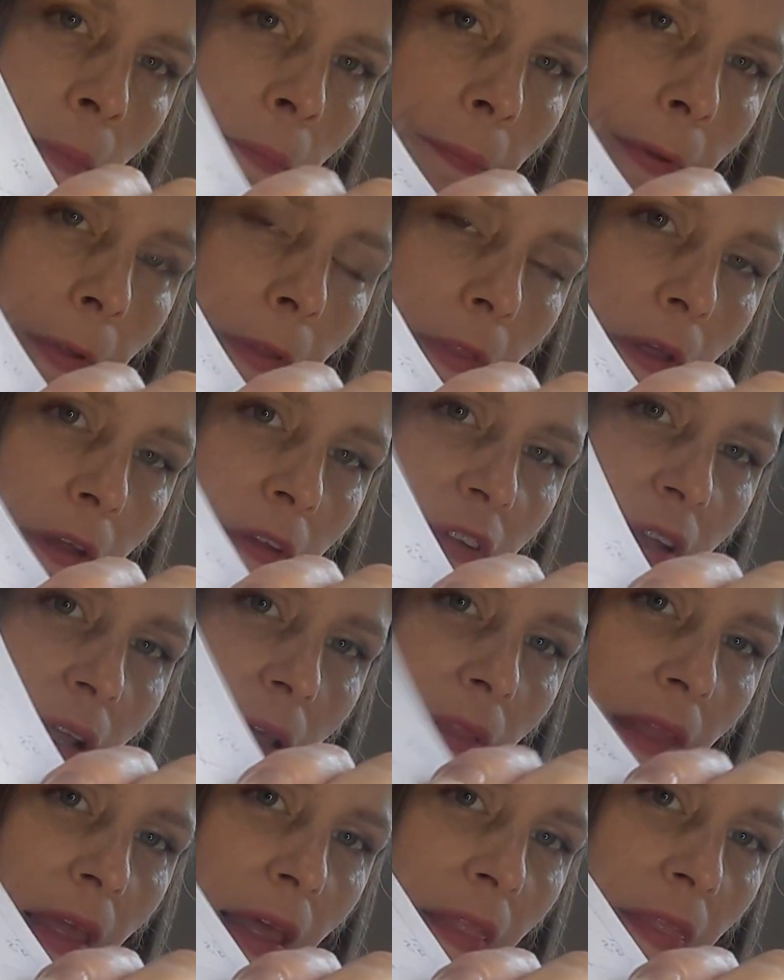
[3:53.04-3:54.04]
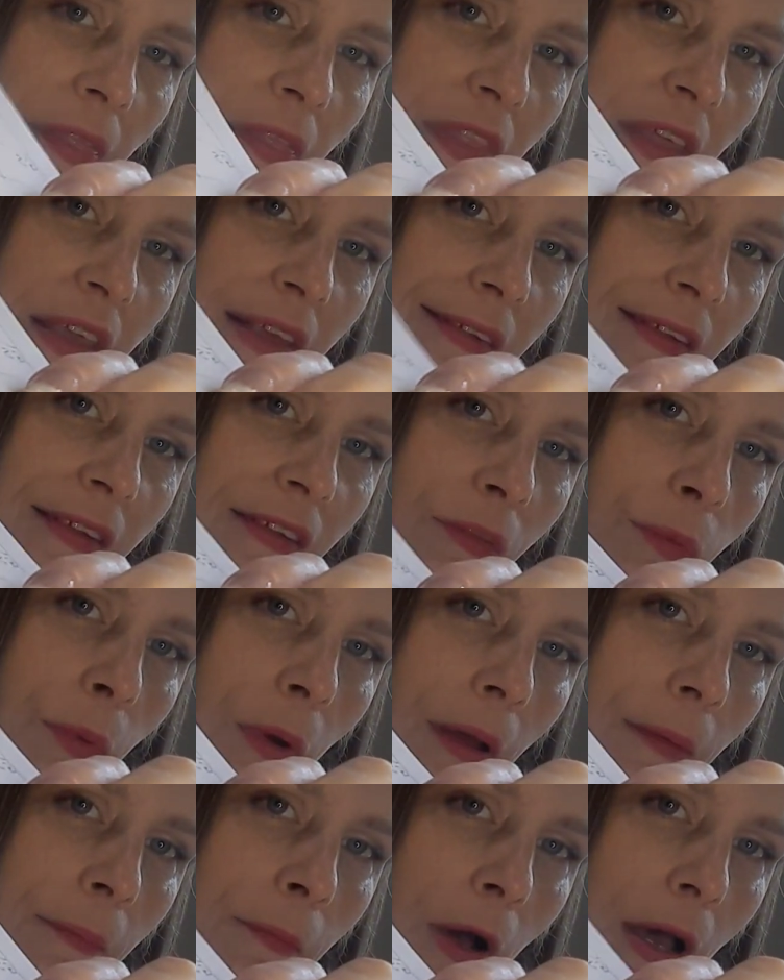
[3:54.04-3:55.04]
put those down there, and this is what
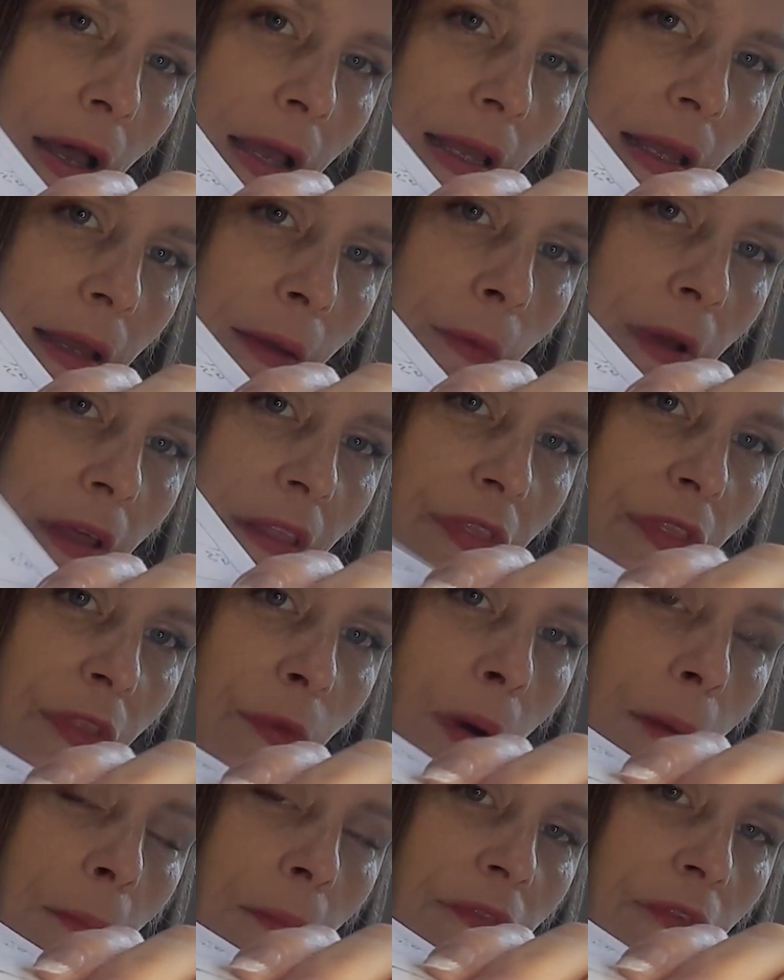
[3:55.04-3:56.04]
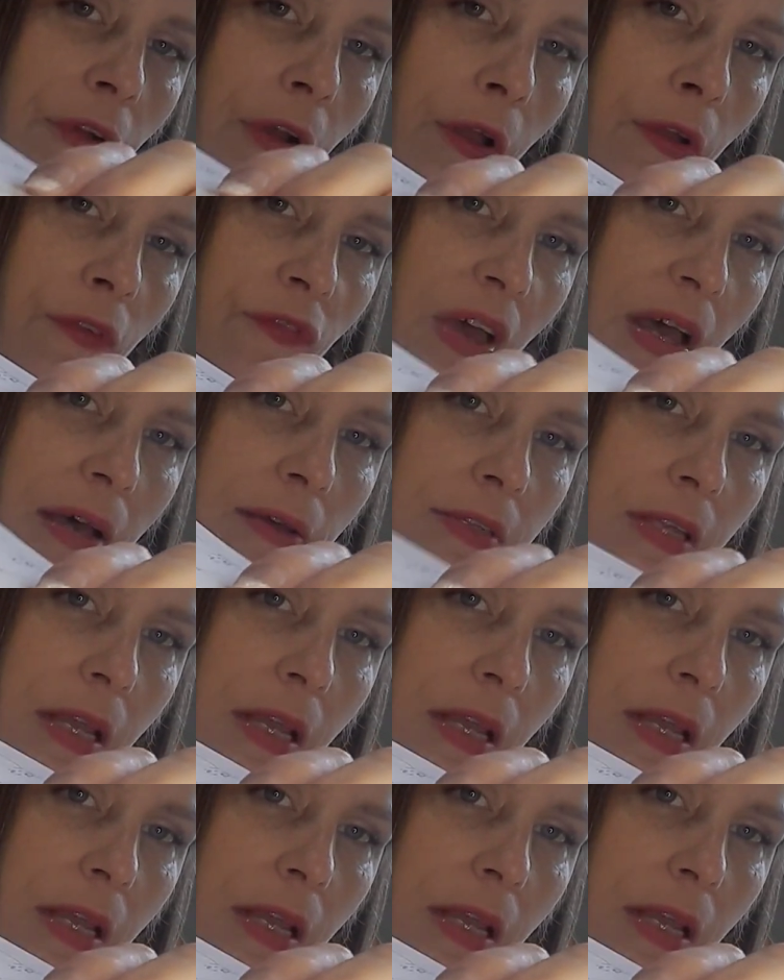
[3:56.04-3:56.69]
I'm working with, the one with no vowels